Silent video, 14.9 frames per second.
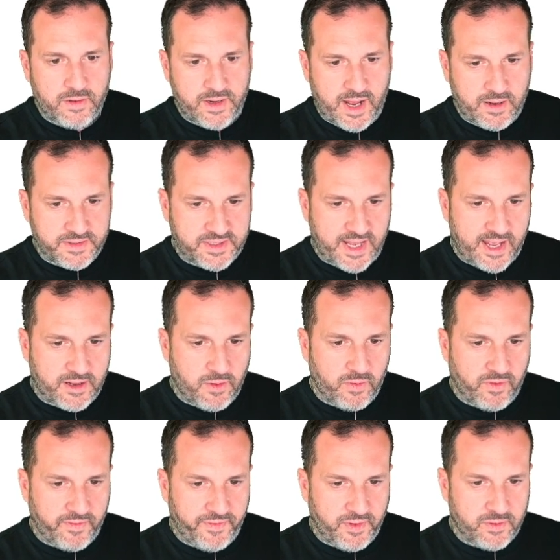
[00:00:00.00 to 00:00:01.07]
Now Stack
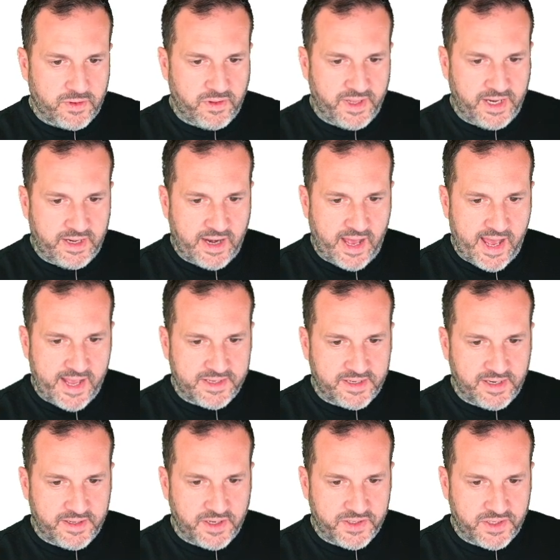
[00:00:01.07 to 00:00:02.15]
Overflow Clean has
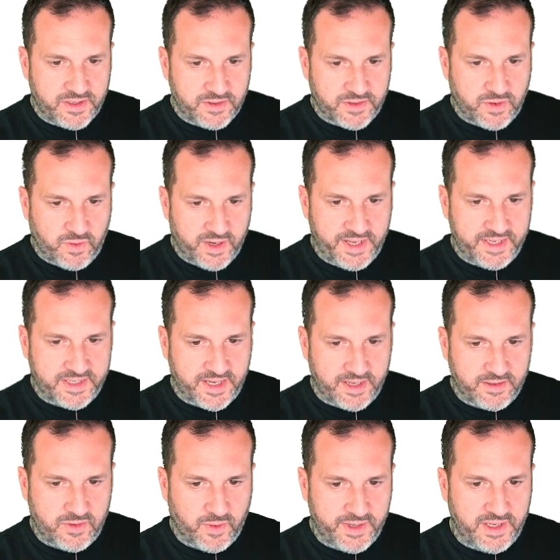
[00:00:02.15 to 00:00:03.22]
an additional 20
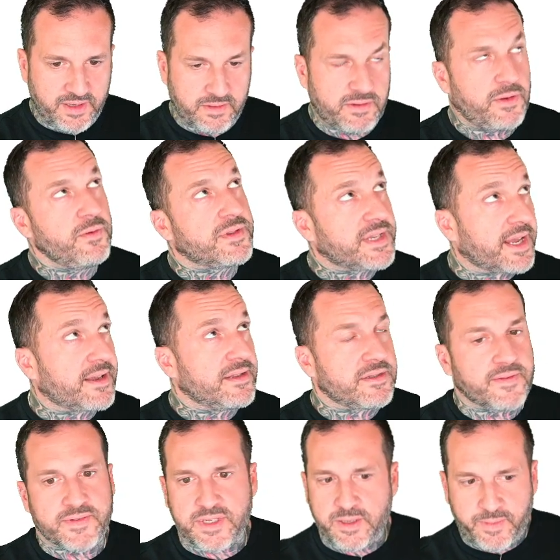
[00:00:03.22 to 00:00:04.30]
se 22
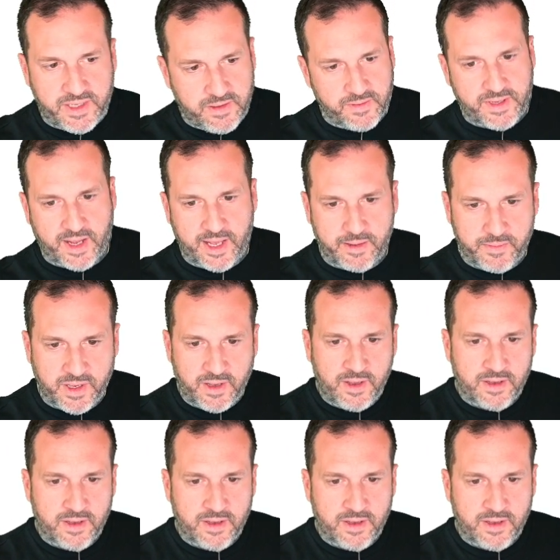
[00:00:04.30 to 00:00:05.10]
seconds of CPU time